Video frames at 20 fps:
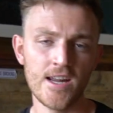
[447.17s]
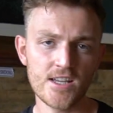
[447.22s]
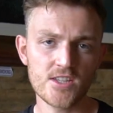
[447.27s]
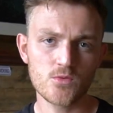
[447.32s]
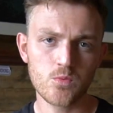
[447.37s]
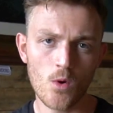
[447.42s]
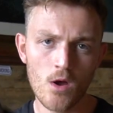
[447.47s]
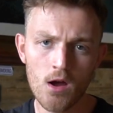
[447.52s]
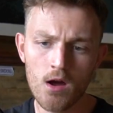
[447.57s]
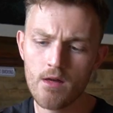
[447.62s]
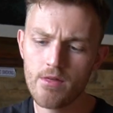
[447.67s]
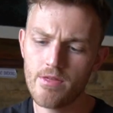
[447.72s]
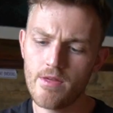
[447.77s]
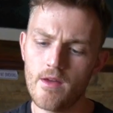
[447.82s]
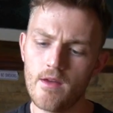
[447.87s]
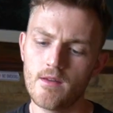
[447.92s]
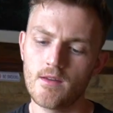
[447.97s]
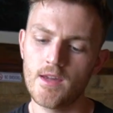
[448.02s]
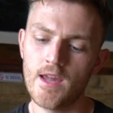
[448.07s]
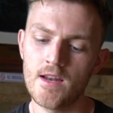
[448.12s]
is
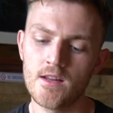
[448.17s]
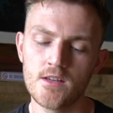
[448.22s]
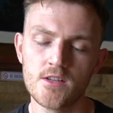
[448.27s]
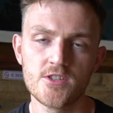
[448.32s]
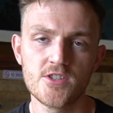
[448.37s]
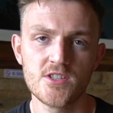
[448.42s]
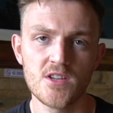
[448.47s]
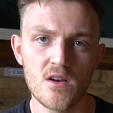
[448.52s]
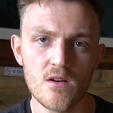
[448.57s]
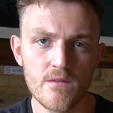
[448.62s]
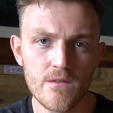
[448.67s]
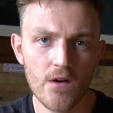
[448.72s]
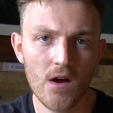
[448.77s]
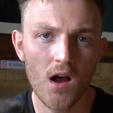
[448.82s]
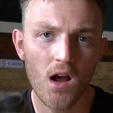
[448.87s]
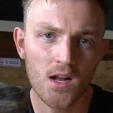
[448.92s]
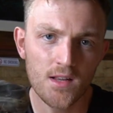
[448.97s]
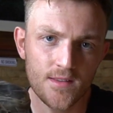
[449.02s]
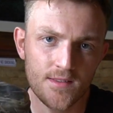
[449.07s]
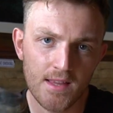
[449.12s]
worth getting yourself
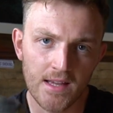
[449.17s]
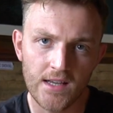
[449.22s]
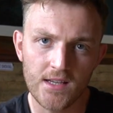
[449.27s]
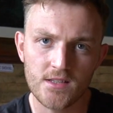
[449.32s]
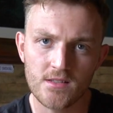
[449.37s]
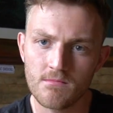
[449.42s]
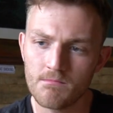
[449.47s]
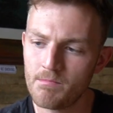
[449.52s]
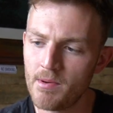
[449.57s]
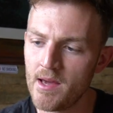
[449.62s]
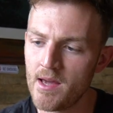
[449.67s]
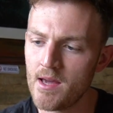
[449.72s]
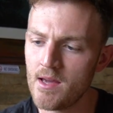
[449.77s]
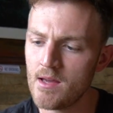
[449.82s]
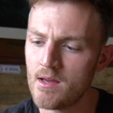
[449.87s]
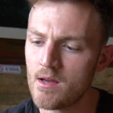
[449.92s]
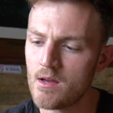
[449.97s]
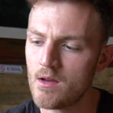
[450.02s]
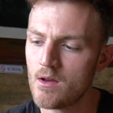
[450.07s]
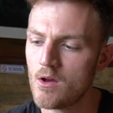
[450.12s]
a decent pair.